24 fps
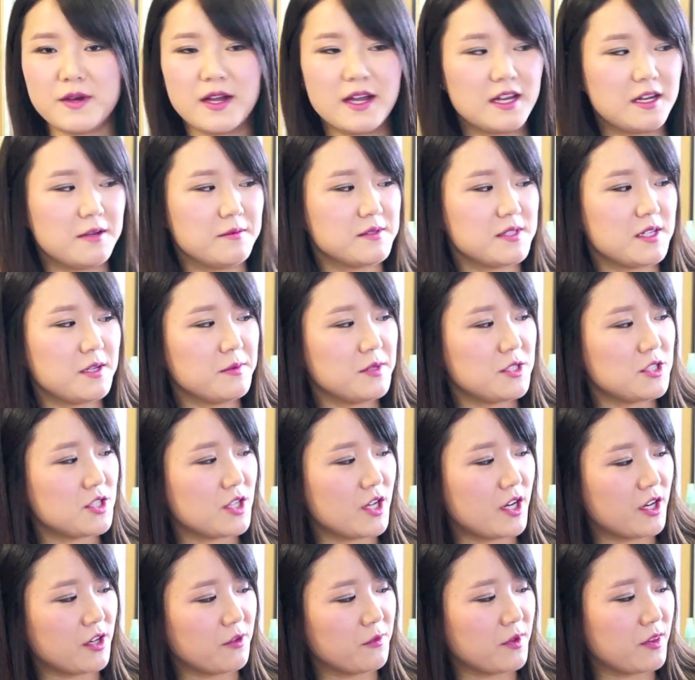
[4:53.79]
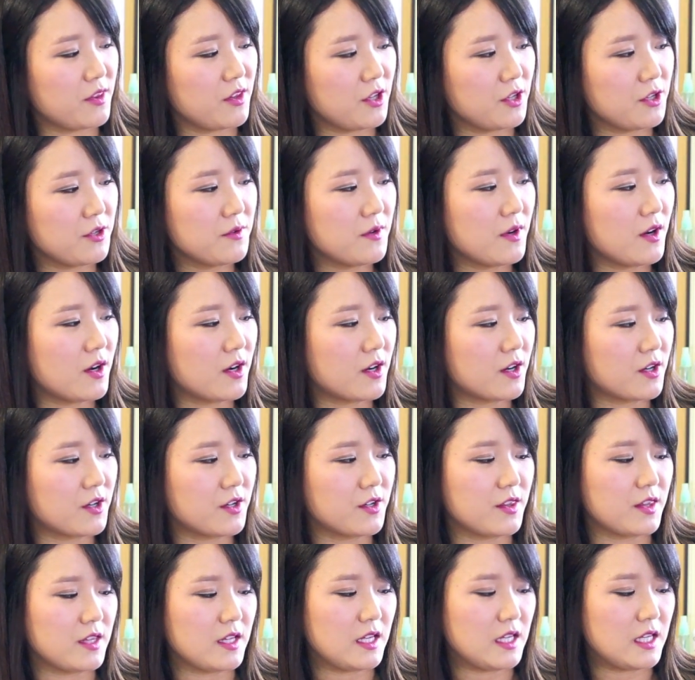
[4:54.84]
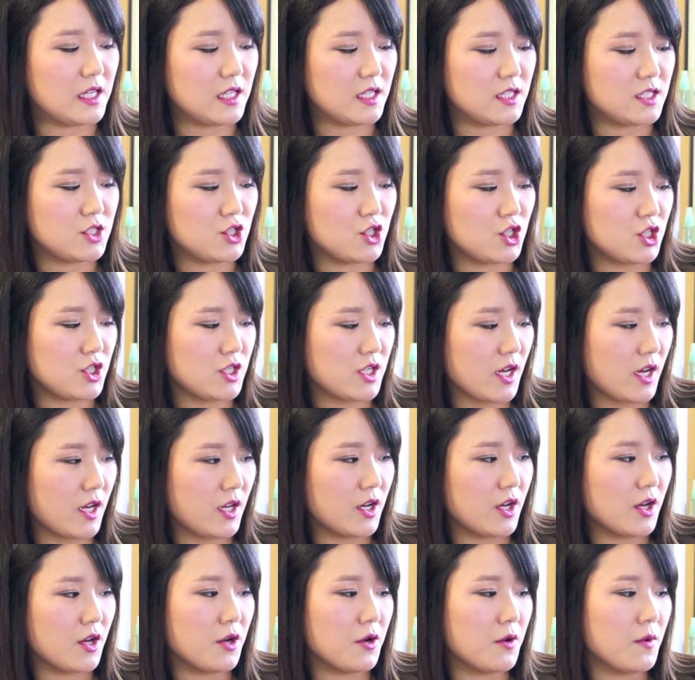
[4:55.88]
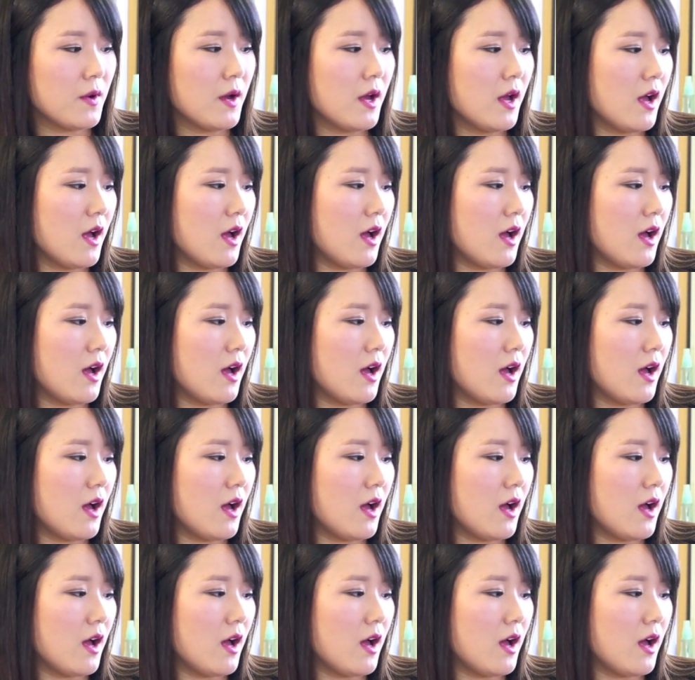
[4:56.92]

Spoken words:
items I'll be sharing with you are the Shiseido